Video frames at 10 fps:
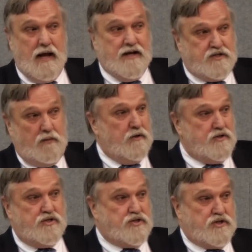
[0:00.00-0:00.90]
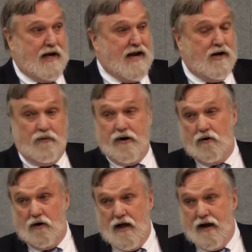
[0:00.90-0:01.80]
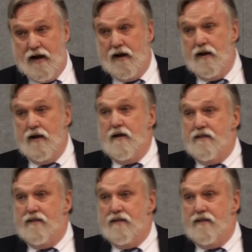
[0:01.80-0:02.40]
and someone is just slandering or lying.